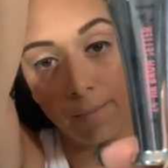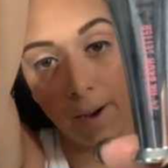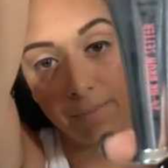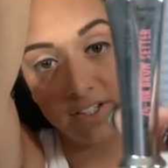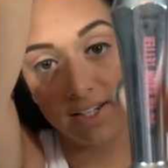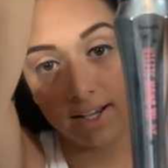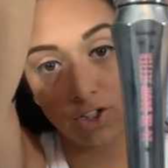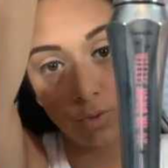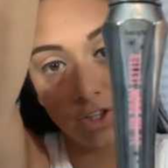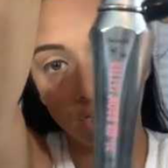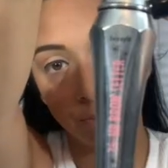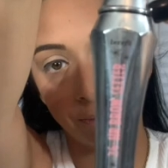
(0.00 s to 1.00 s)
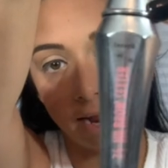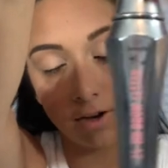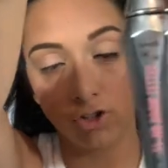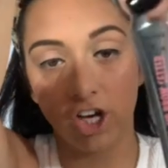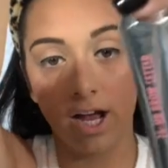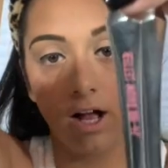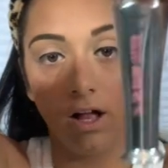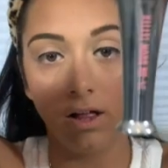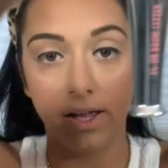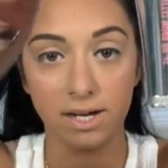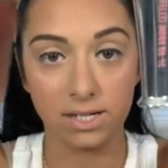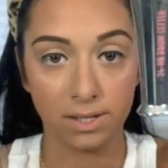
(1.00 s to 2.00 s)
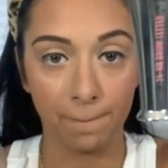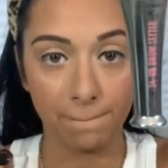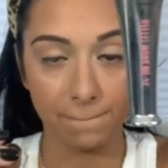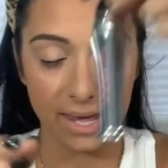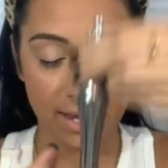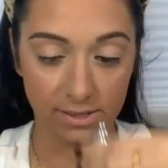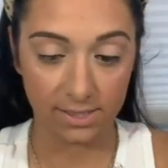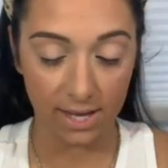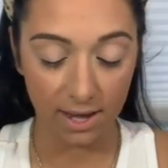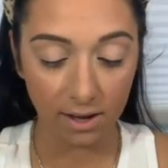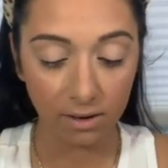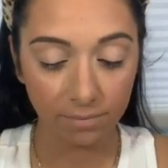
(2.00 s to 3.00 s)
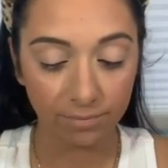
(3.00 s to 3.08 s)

obsessed with this brow gel. It is amazing.